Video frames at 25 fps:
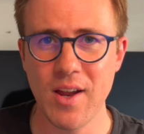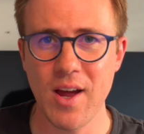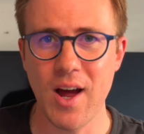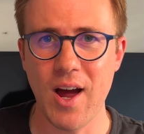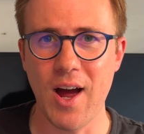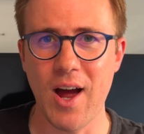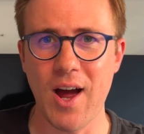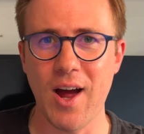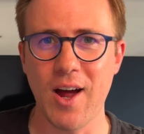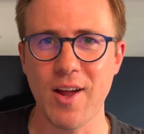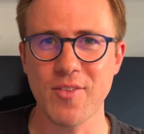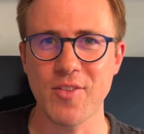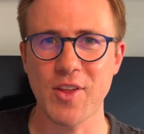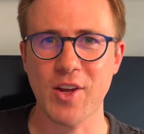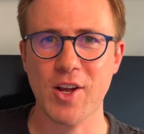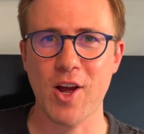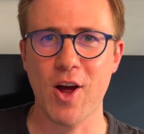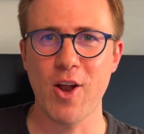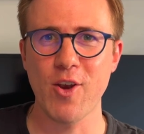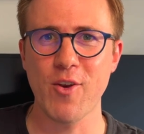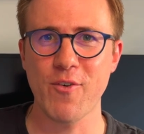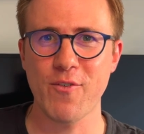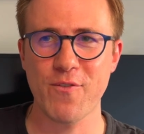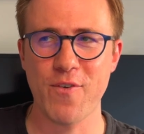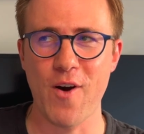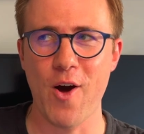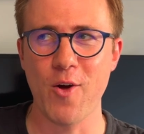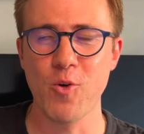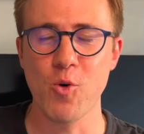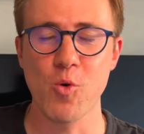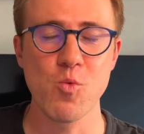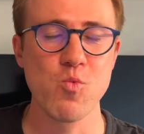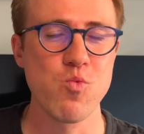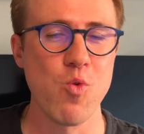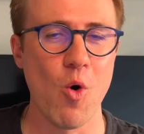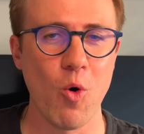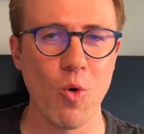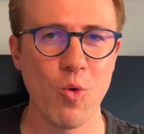
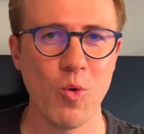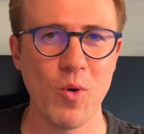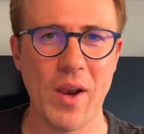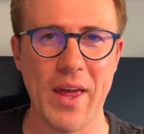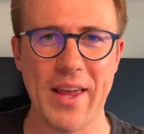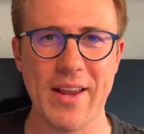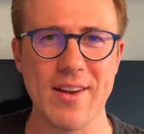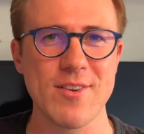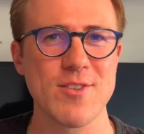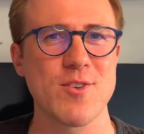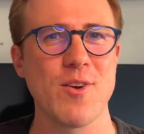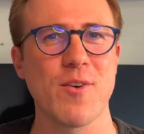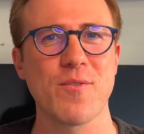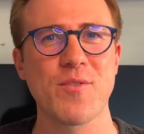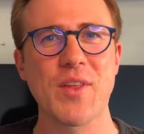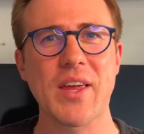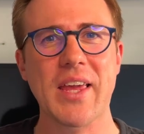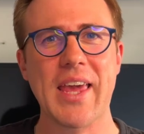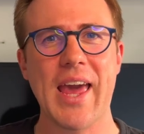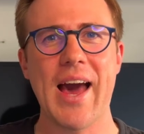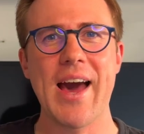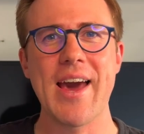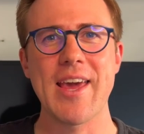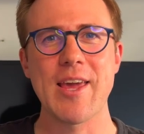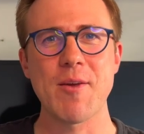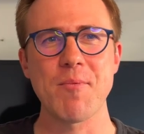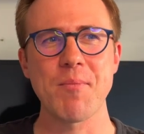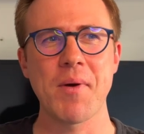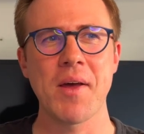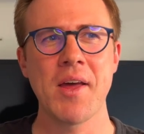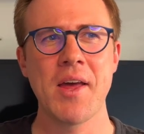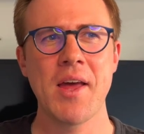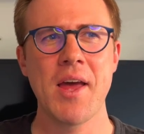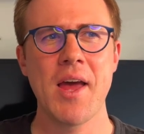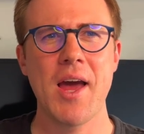rulings of the game.